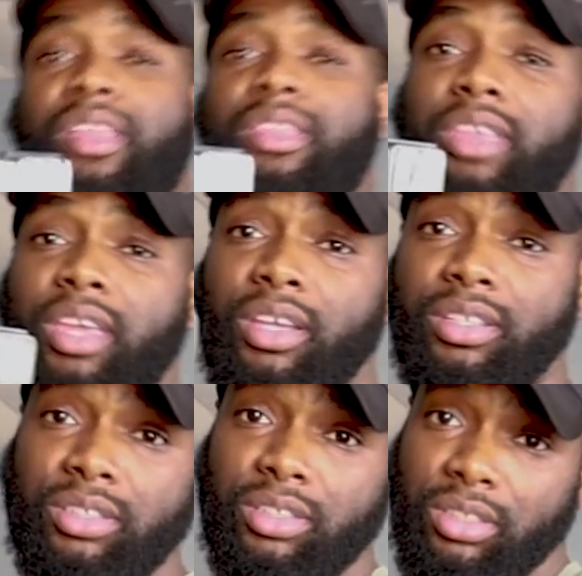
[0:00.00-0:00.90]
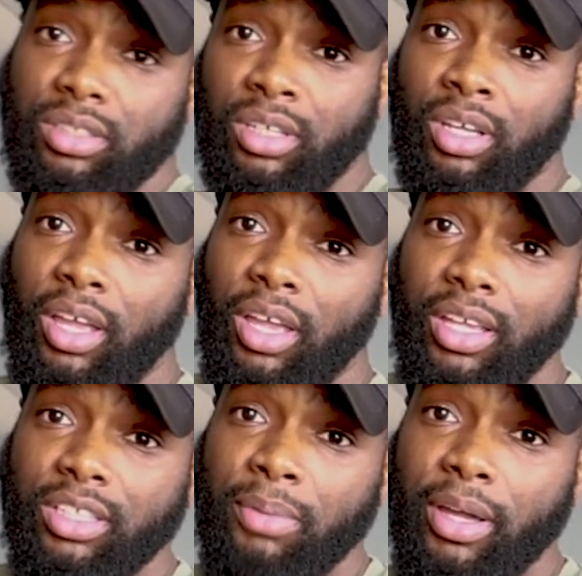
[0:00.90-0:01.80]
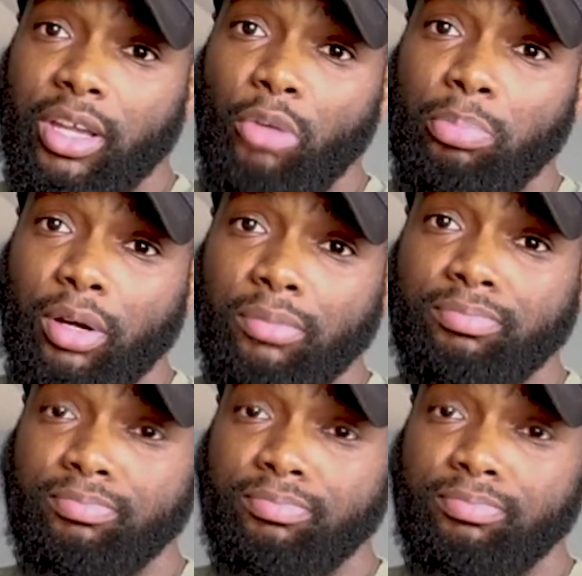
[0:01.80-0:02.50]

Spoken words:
This is my GoPro.